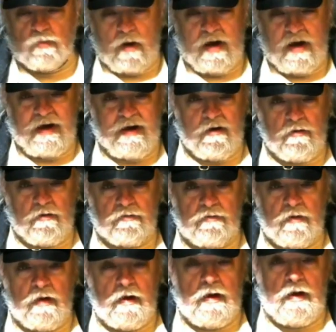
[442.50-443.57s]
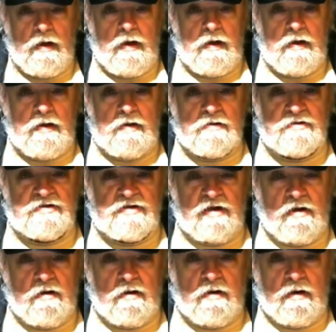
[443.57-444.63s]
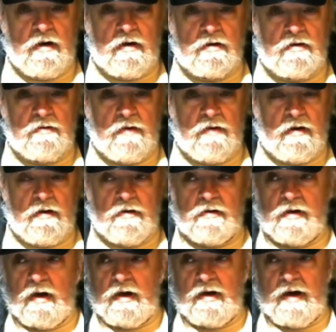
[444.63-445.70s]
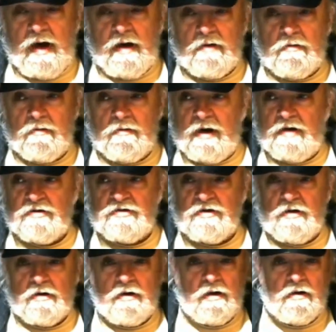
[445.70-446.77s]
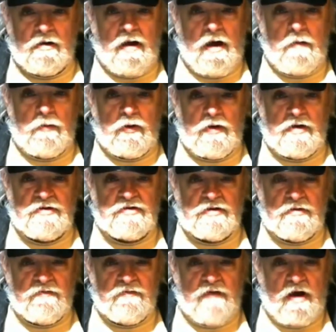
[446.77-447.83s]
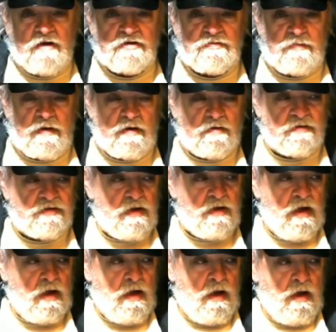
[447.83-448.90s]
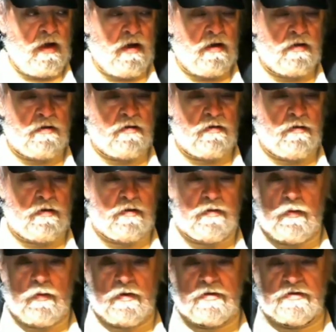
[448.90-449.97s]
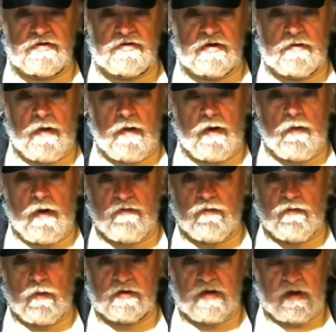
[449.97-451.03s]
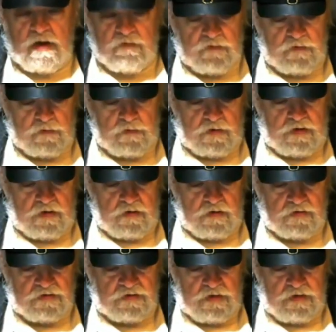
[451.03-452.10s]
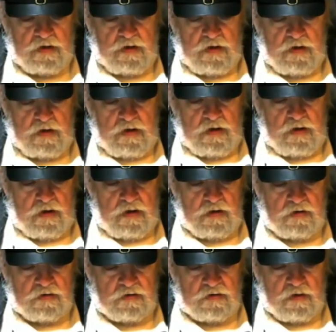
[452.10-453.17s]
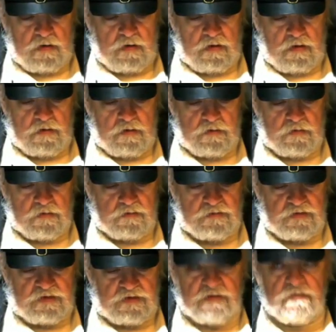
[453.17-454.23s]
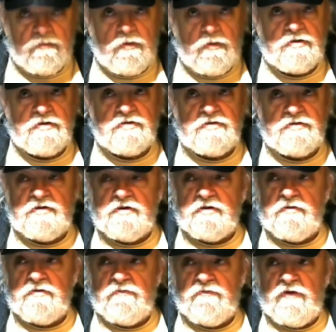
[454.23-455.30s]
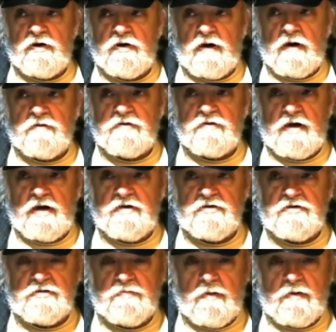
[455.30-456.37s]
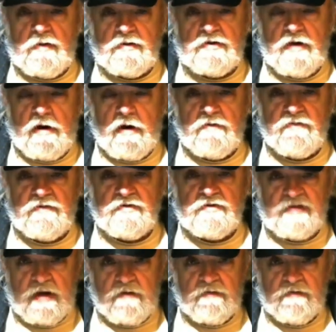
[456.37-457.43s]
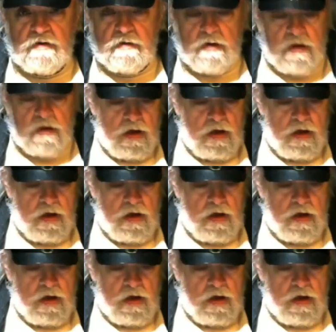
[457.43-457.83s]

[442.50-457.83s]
Tri Health. It's an aggregation, a conglomeration of hospitals, including the ones that my wife worked at for 30 years. And we just figured out today she's been retired for 7.